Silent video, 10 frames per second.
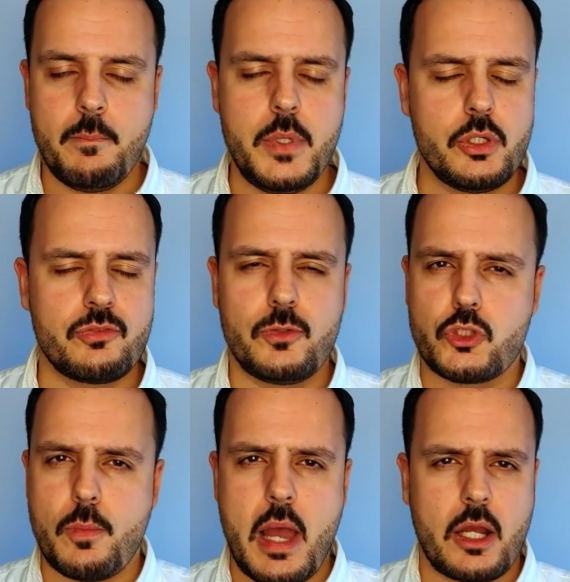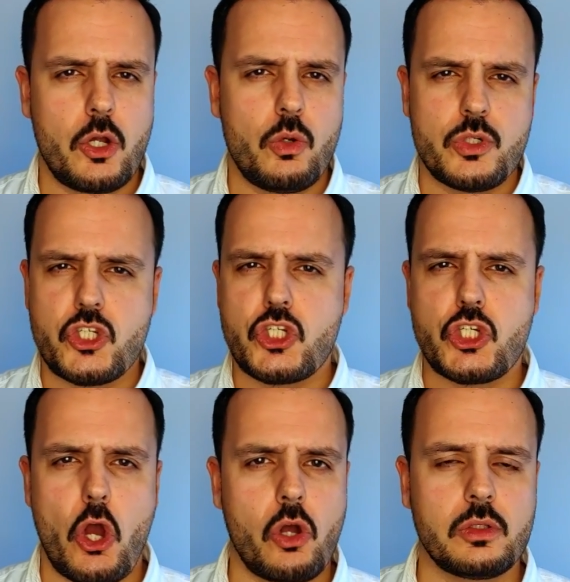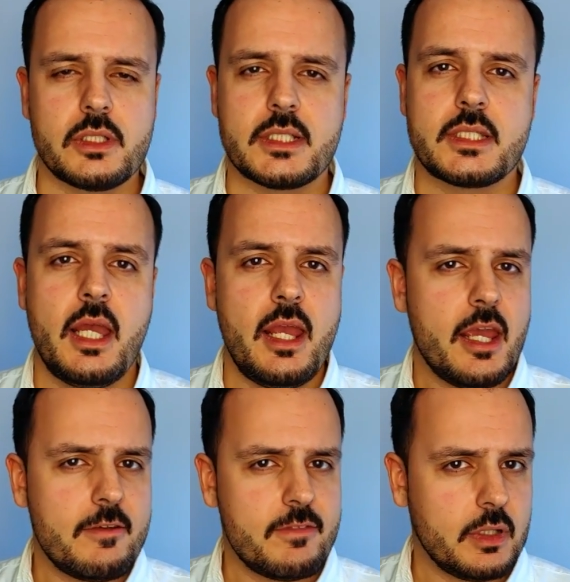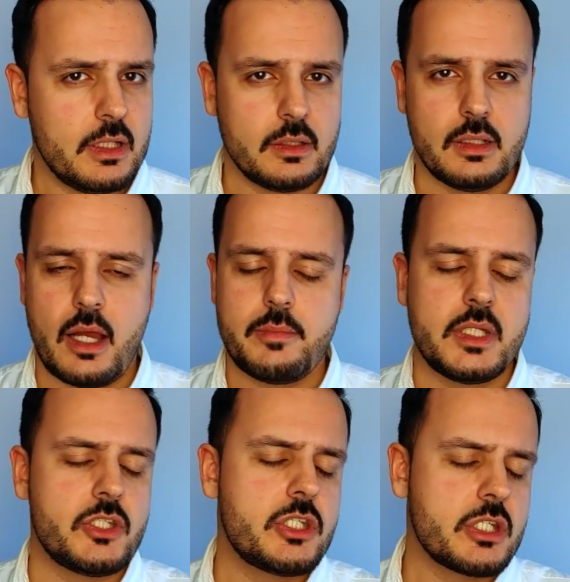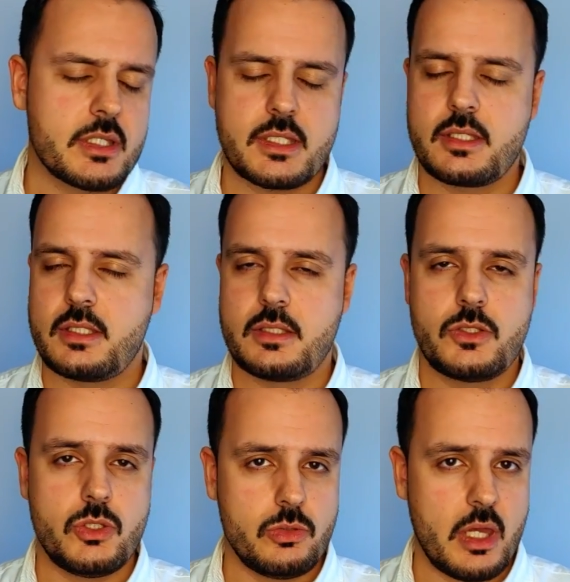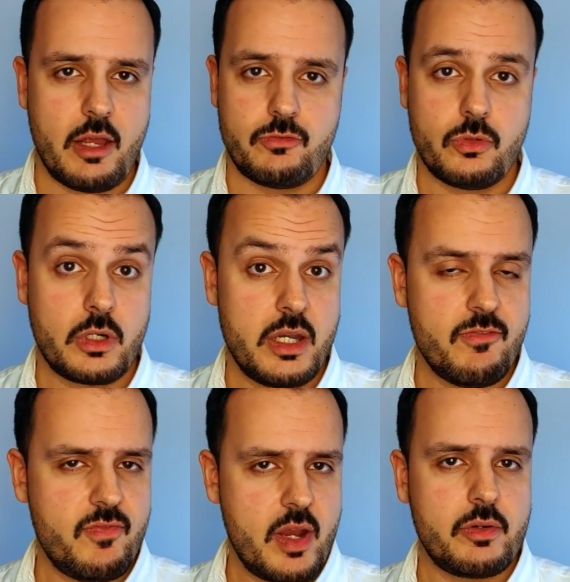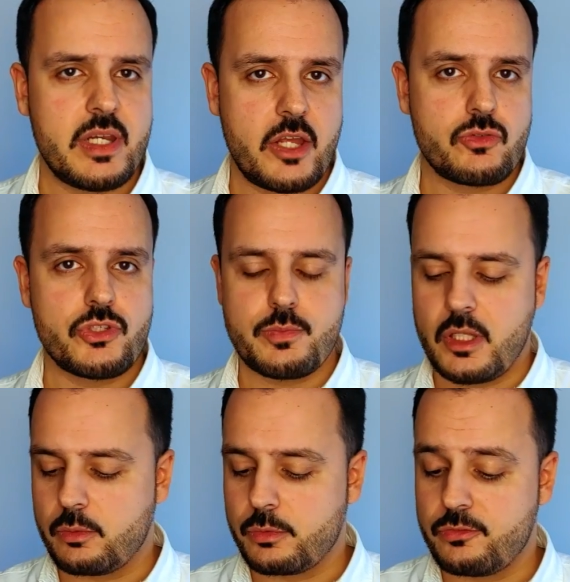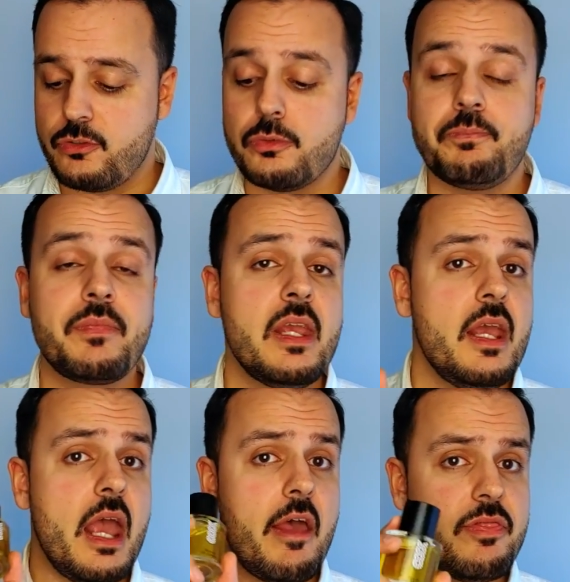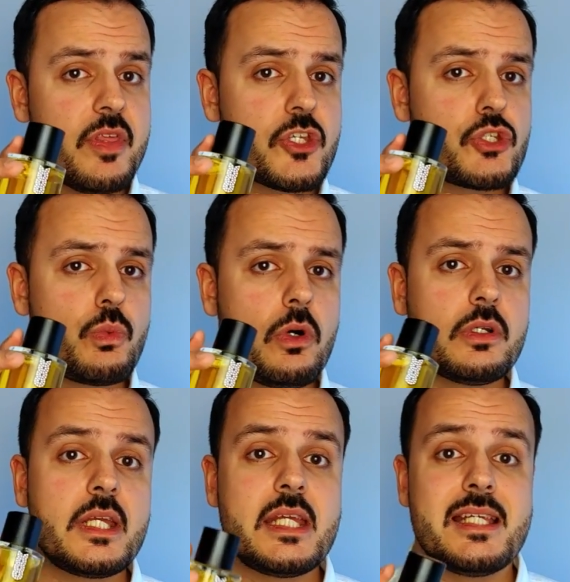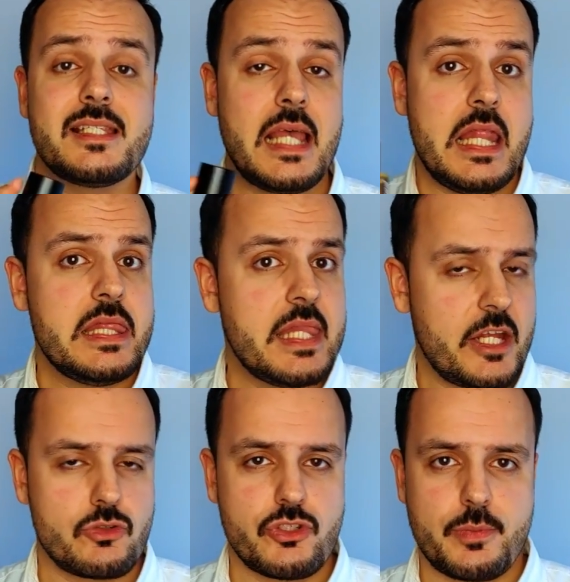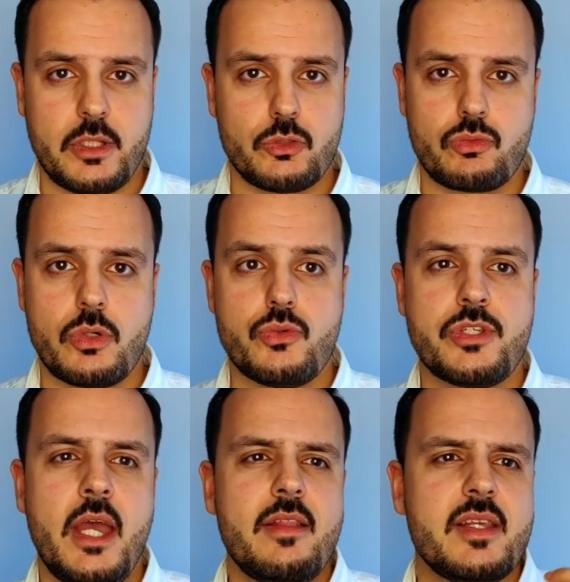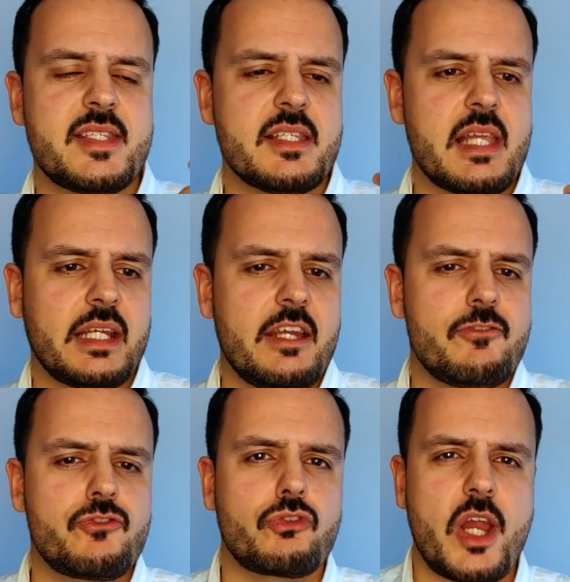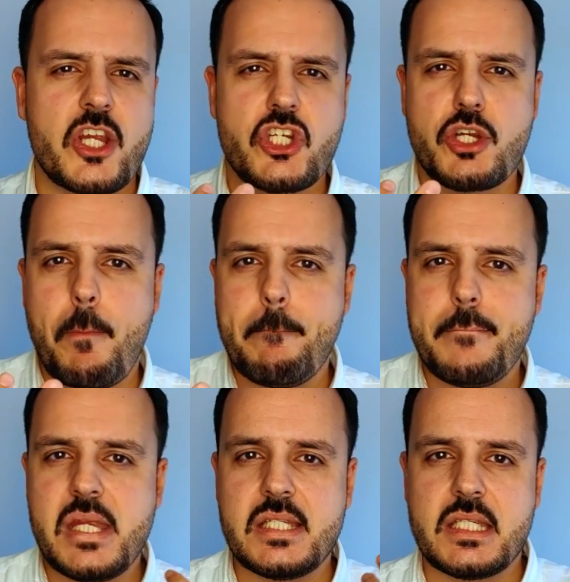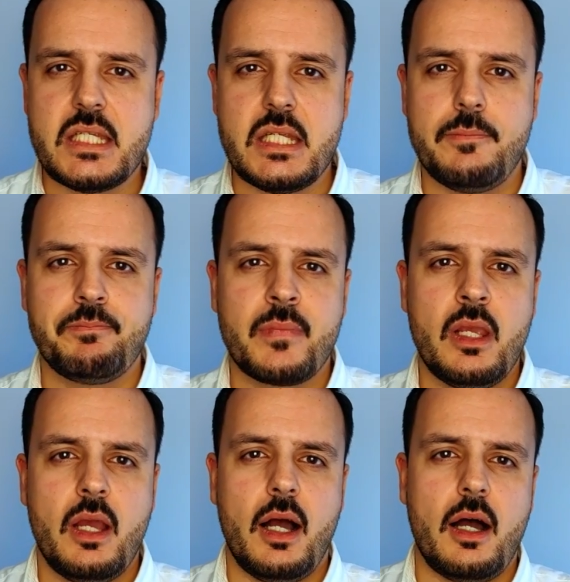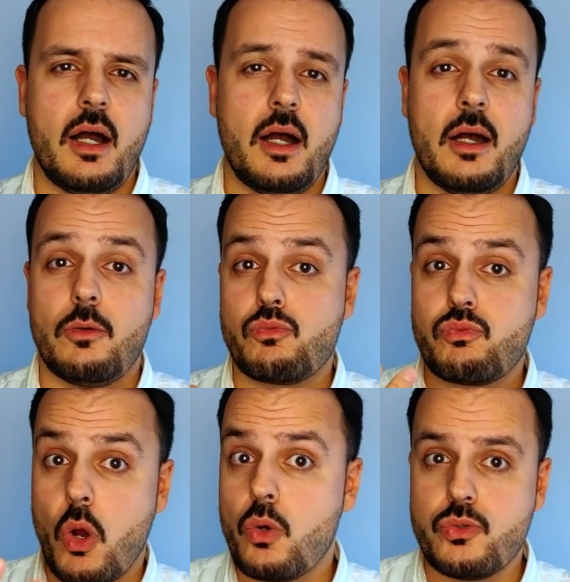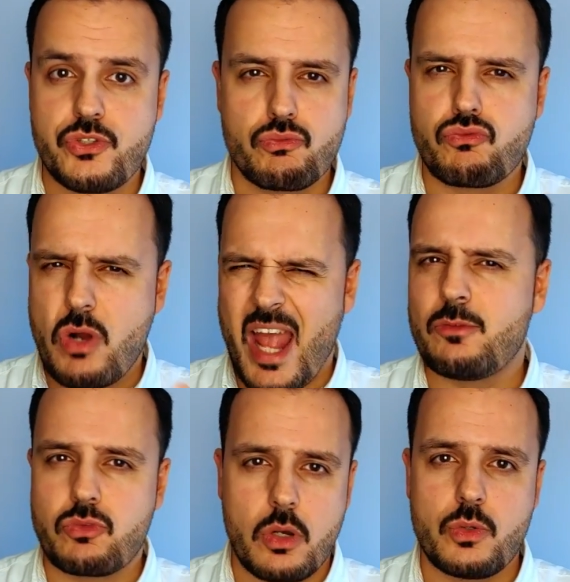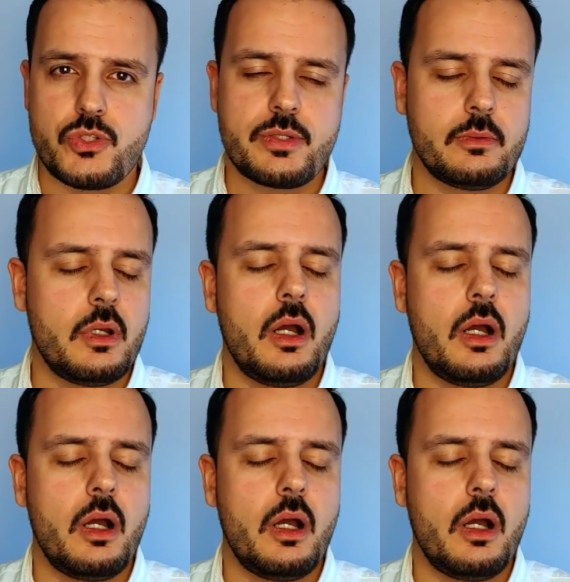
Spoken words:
beautiful tobacco with chocolate and vanilla. I mean, just to die for it. Very natural smelling perfume. And this one is a natural smelling rose. This is like a fresh minty rose, red rose.